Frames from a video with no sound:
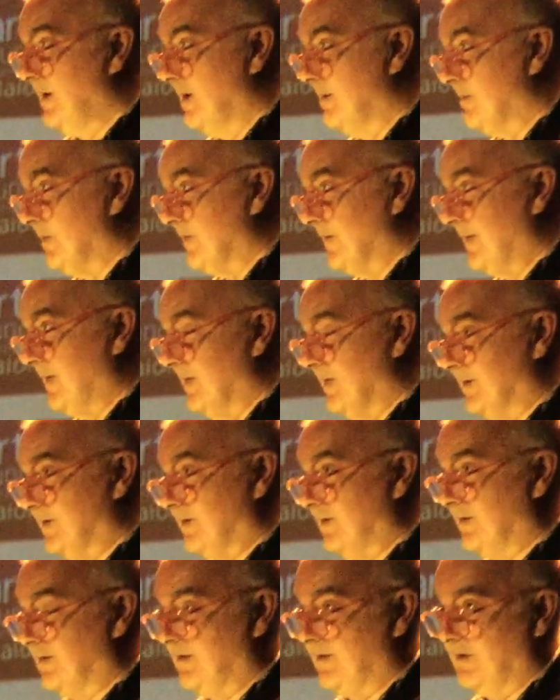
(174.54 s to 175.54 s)
Among the
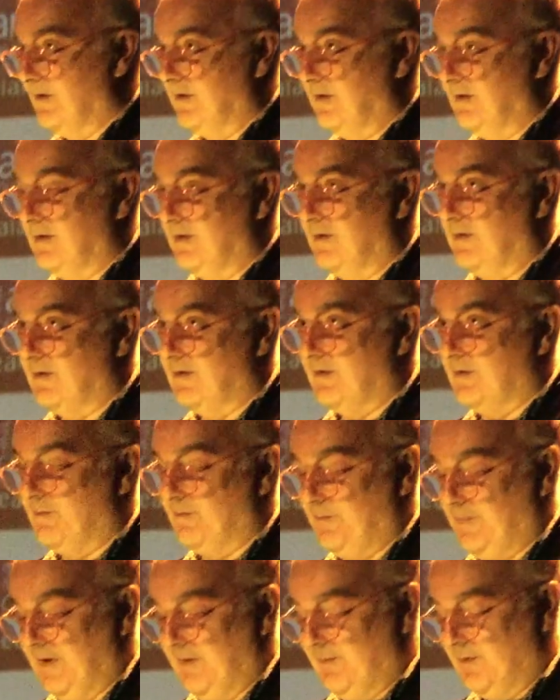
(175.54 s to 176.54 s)
other
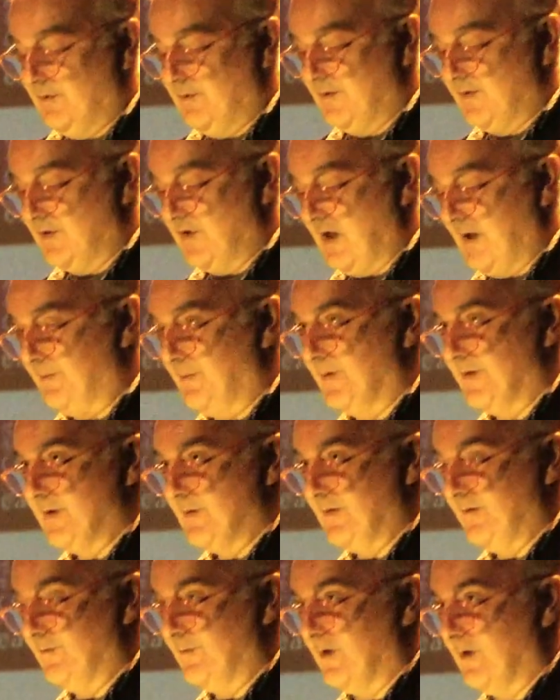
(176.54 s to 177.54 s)
people whose chapbooks
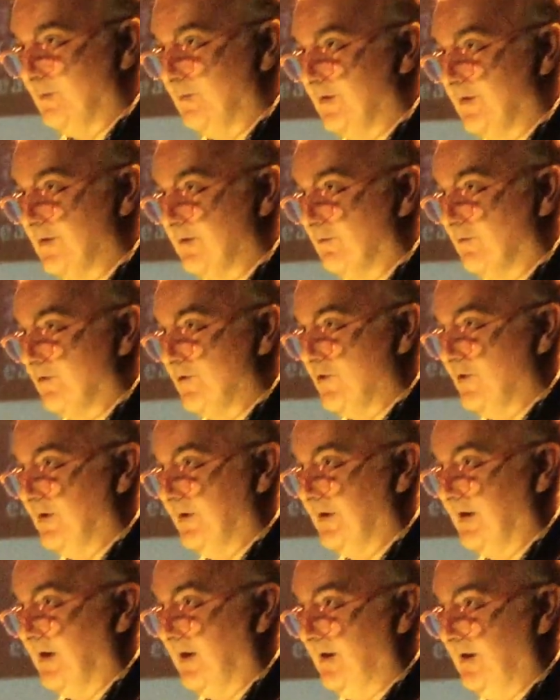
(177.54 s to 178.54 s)
we've published,
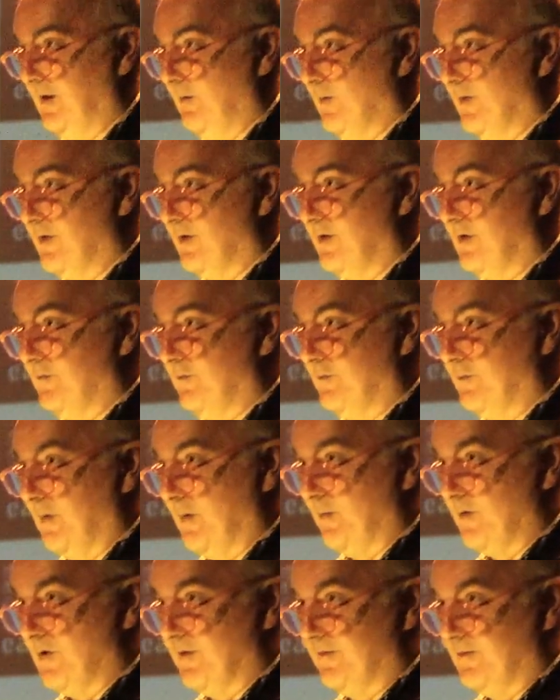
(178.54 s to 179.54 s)
Roisin Kelly went on to
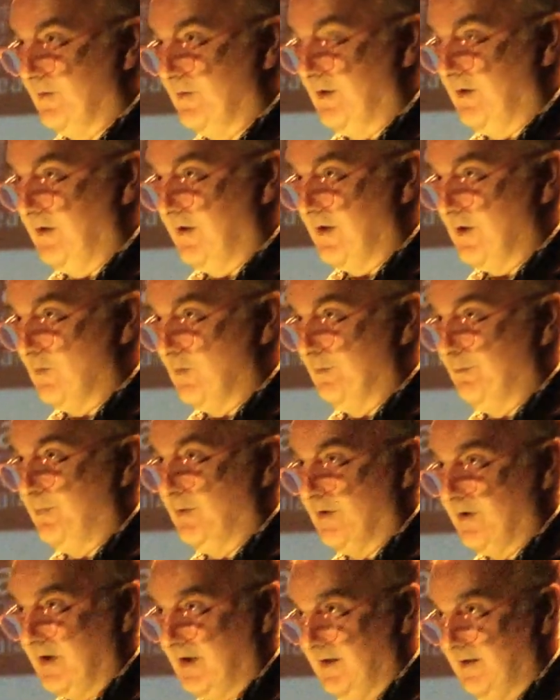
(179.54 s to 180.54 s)
publish a full collection with
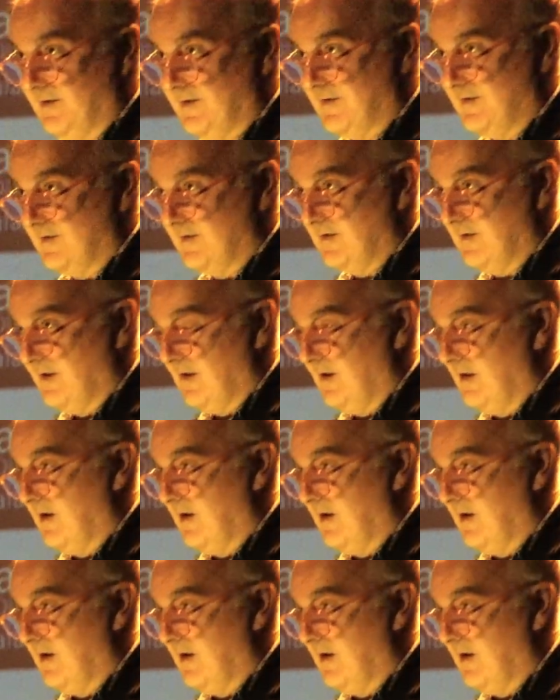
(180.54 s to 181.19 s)
Bloodaxe,